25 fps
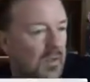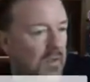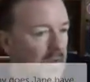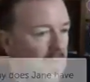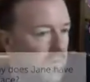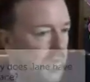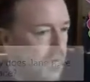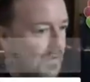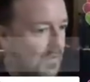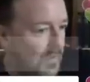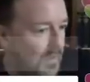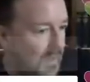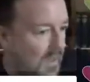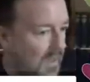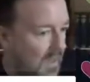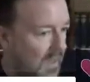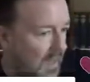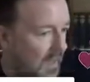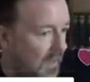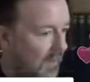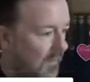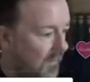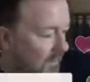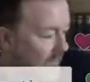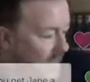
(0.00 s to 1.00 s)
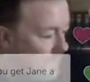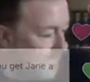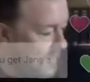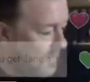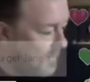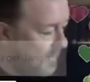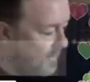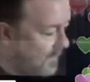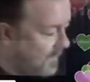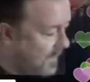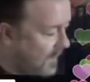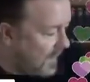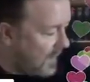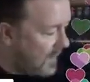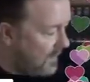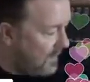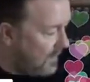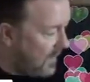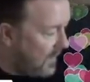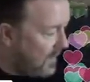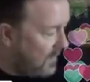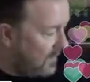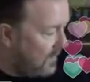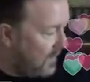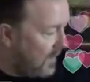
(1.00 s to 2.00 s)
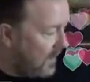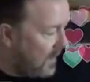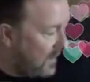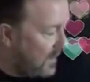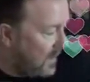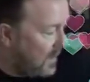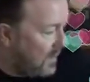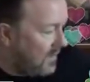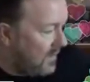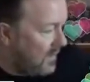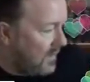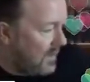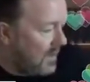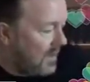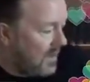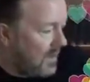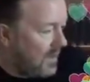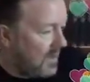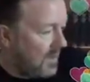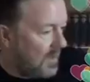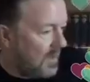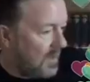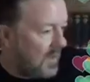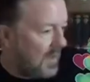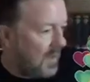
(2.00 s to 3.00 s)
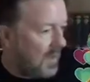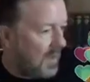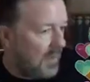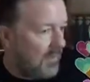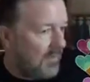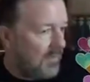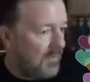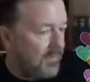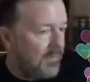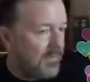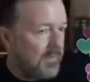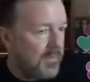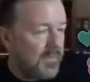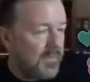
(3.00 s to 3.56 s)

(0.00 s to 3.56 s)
or a gift or some sentimental value. Um,